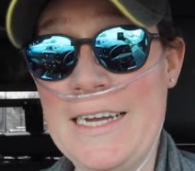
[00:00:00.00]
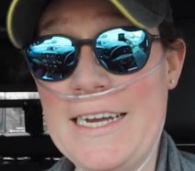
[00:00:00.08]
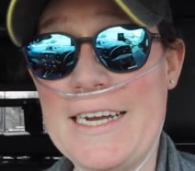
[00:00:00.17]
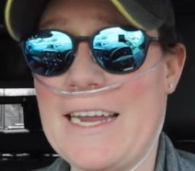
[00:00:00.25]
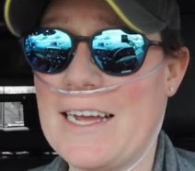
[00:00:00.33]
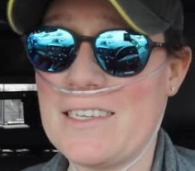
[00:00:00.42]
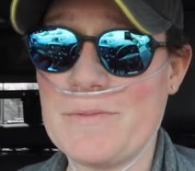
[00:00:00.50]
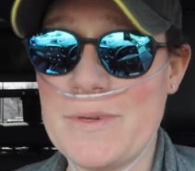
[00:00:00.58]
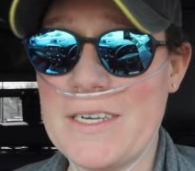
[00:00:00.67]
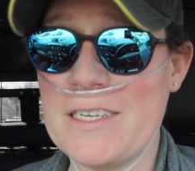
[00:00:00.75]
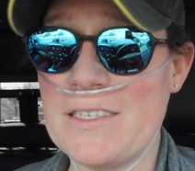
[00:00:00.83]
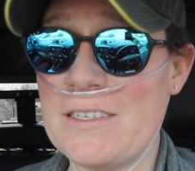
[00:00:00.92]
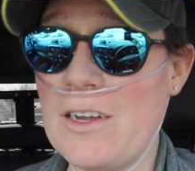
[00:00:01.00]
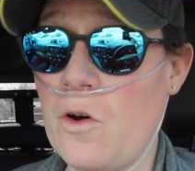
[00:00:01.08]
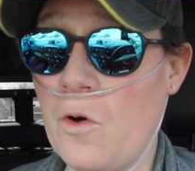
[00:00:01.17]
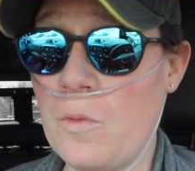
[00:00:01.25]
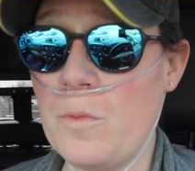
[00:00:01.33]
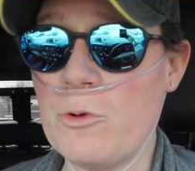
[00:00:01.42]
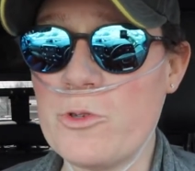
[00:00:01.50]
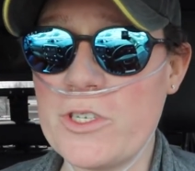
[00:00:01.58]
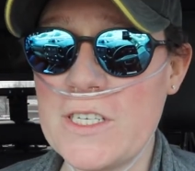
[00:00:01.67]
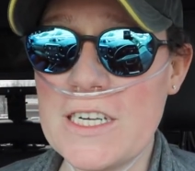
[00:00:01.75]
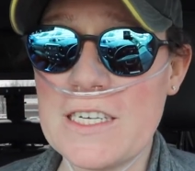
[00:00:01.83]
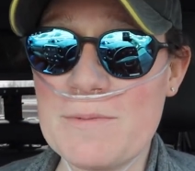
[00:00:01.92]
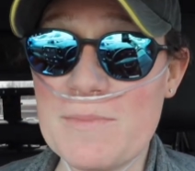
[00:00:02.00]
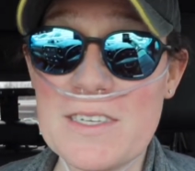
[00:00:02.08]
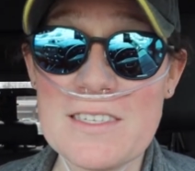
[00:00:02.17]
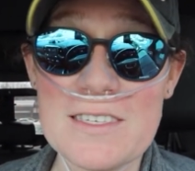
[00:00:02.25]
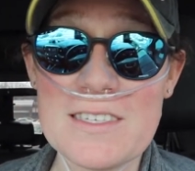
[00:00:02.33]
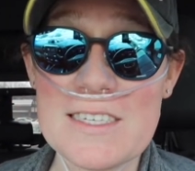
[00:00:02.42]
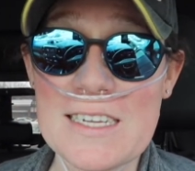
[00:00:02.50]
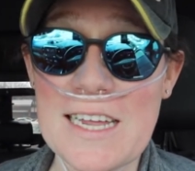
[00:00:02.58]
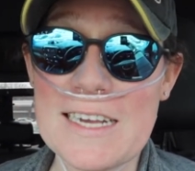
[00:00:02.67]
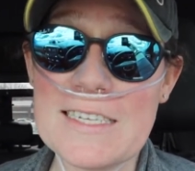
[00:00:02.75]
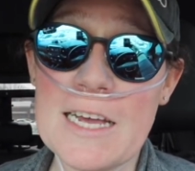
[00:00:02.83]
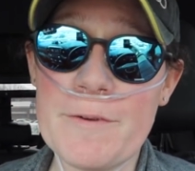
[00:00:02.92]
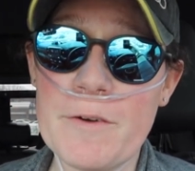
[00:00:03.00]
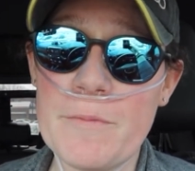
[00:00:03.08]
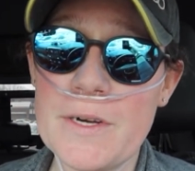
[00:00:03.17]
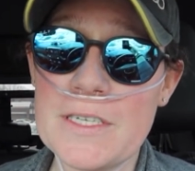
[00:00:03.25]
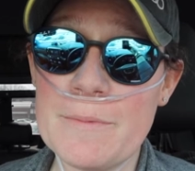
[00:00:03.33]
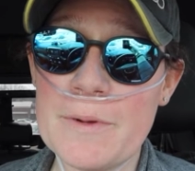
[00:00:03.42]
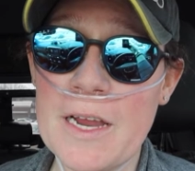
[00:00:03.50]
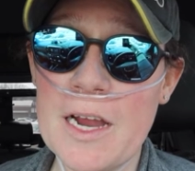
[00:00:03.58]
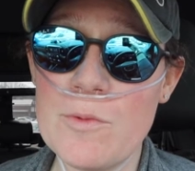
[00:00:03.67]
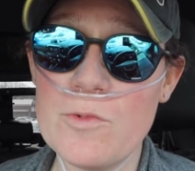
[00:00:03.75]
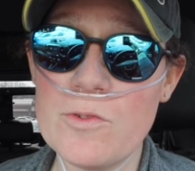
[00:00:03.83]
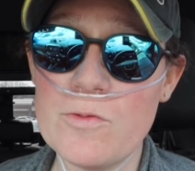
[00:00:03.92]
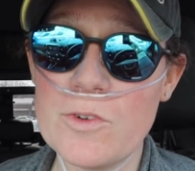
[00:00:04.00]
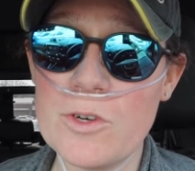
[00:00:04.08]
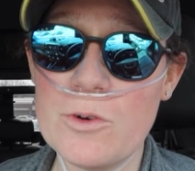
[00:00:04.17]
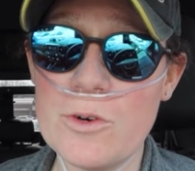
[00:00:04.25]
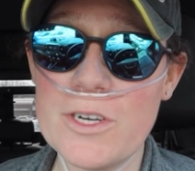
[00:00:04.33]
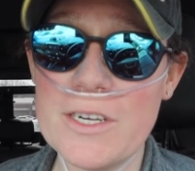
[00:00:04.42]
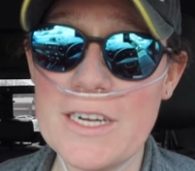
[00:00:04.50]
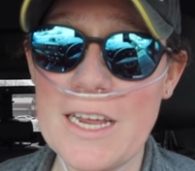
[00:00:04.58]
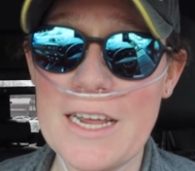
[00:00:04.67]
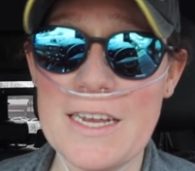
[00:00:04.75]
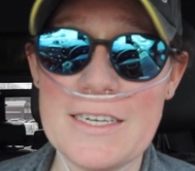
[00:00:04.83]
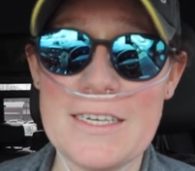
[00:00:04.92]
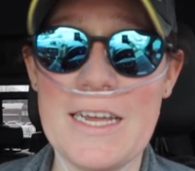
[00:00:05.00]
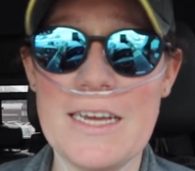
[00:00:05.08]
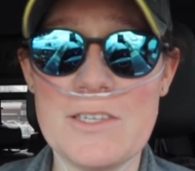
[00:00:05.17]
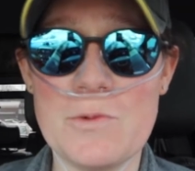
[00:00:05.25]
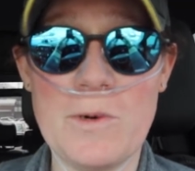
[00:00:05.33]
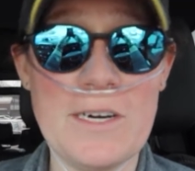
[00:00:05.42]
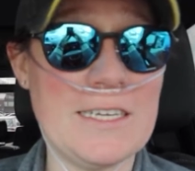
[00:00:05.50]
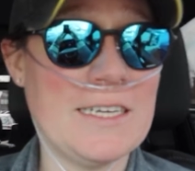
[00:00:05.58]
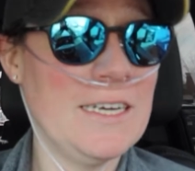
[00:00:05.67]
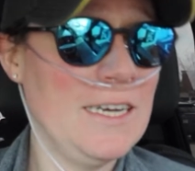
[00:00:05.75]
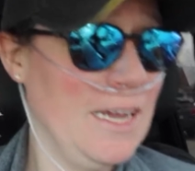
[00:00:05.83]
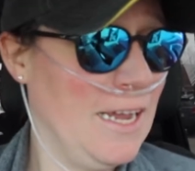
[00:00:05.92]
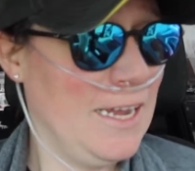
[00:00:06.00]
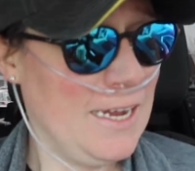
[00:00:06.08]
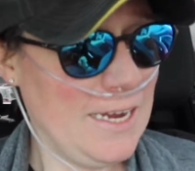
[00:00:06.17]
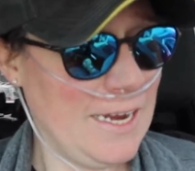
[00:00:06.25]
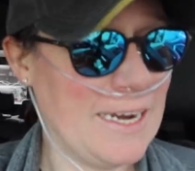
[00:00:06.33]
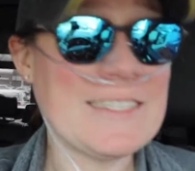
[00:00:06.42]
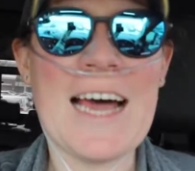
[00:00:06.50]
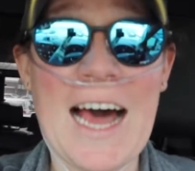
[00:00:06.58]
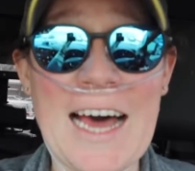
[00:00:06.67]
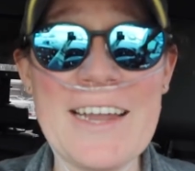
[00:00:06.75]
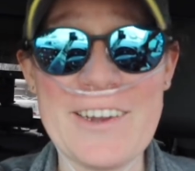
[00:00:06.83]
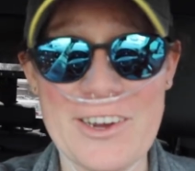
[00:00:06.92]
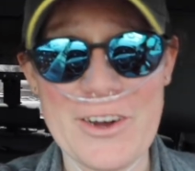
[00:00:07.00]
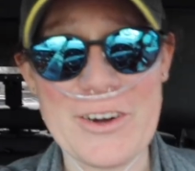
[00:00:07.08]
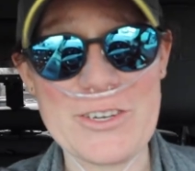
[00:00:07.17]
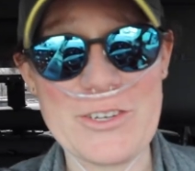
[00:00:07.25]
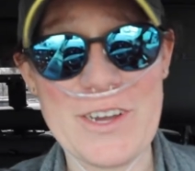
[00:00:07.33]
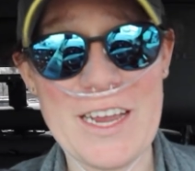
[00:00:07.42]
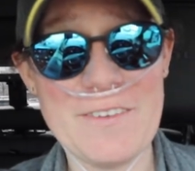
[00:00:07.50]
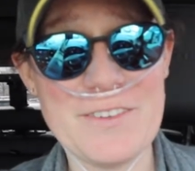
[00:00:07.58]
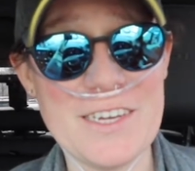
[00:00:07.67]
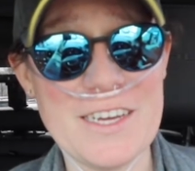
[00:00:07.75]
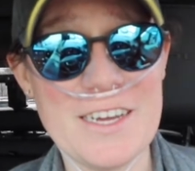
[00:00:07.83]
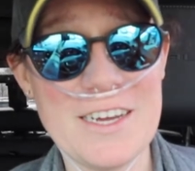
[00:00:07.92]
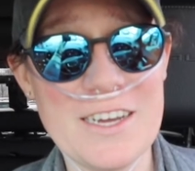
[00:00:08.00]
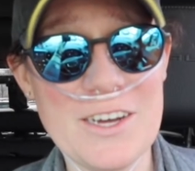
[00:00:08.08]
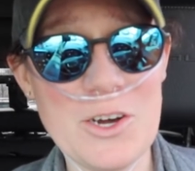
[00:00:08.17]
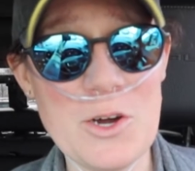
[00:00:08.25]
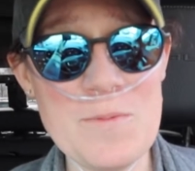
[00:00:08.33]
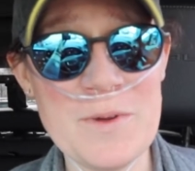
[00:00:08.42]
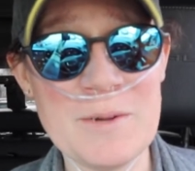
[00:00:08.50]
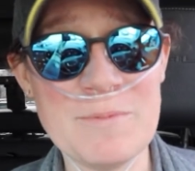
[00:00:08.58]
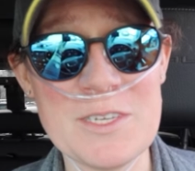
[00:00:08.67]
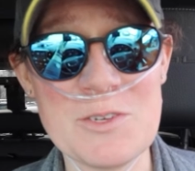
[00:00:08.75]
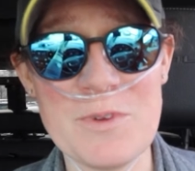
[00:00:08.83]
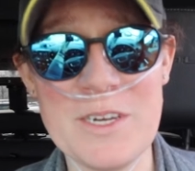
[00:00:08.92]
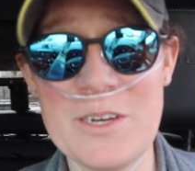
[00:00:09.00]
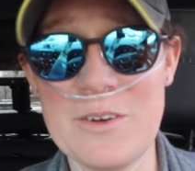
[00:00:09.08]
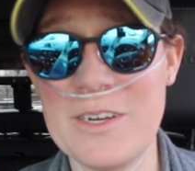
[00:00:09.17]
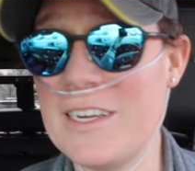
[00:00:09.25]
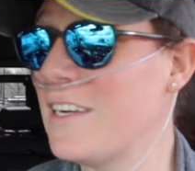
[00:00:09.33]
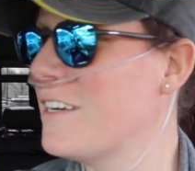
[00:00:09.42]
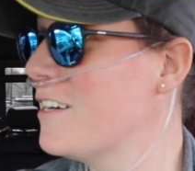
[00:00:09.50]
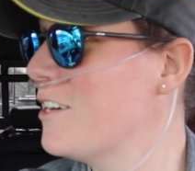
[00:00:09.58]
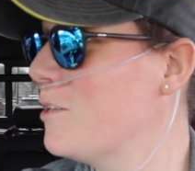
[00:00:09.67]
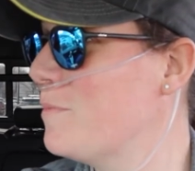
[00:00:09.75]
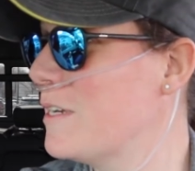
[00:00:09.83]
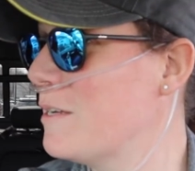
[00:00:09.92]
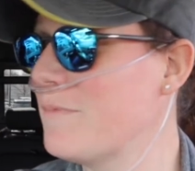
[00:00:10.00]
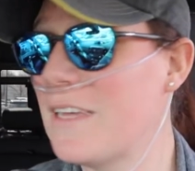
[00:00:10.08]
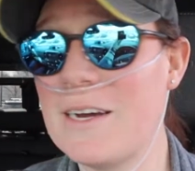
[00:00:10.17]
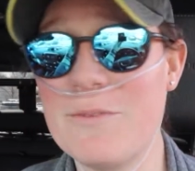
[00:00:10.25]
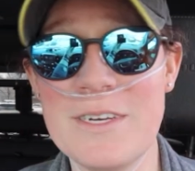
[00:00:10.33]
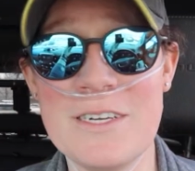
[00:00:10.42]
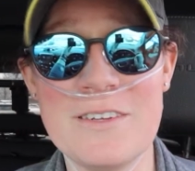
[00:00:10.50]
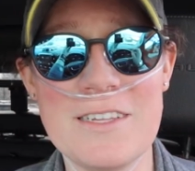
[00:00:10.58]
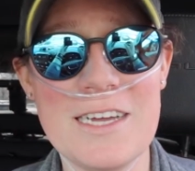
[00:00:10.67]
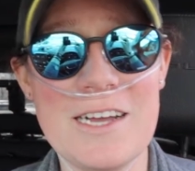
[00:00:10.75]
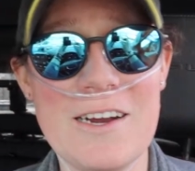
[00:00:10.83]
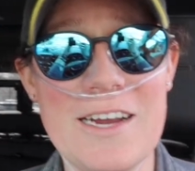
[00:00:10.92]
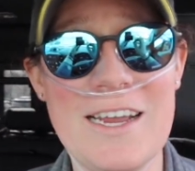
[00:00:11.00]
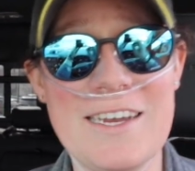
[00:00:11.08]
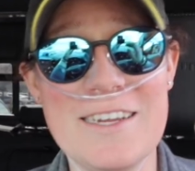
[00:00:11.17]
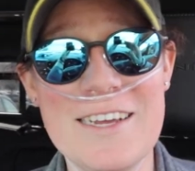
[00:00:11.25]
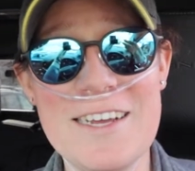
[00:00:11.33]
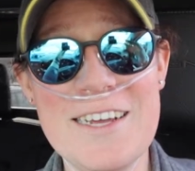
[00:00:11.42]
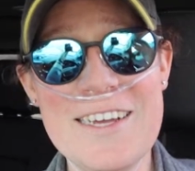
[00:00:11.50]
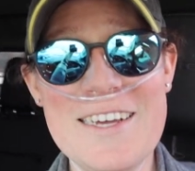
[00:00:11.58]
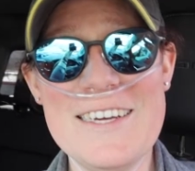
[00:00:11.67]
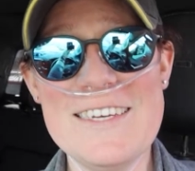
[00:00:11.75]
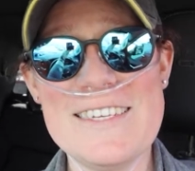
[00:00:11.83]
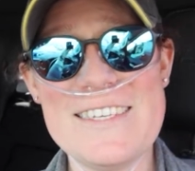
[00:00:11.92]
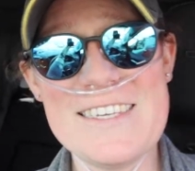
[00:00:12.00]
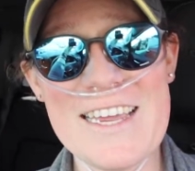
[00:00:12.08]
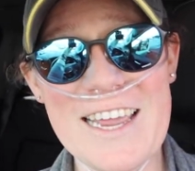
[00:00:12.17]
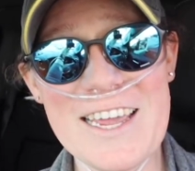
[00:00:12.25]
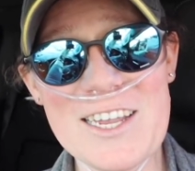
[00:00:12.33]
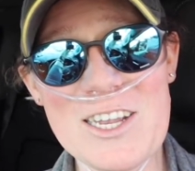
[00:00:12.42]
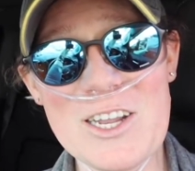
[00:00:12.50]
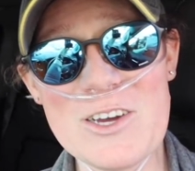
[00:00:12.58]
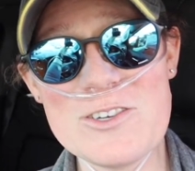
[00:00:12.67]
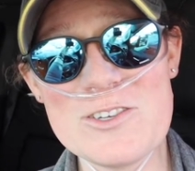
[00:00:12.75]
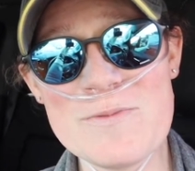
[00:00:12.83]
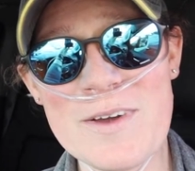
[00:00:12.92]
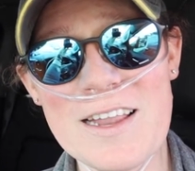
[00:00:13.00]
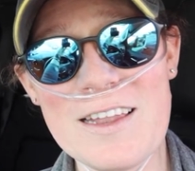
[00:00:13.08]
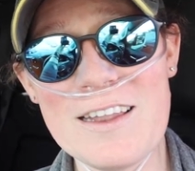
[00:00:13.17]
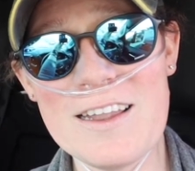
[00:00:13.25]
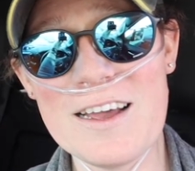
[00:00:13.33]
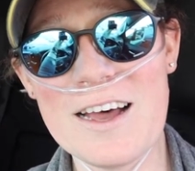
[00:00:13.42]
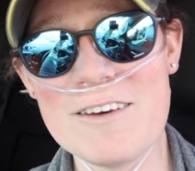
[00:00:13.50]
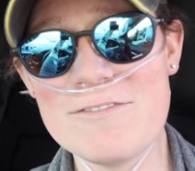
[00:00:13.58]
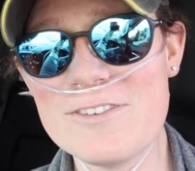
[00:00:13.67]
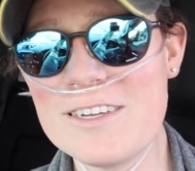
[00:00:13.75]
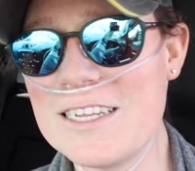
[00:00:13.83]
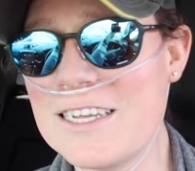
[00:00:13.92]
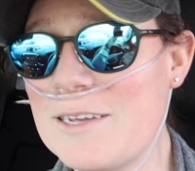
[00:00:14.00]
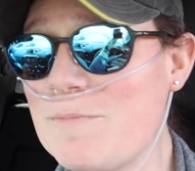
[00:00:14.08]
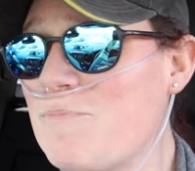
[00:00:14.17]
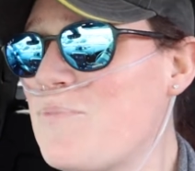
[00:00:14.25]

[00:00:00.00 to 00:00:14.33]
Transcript: It has been almost 6 months since the last time I picked up a camera and recorded, and guess what? It's hot in the car, so I have to open up this window here, open up that window there, and say hello to my lovely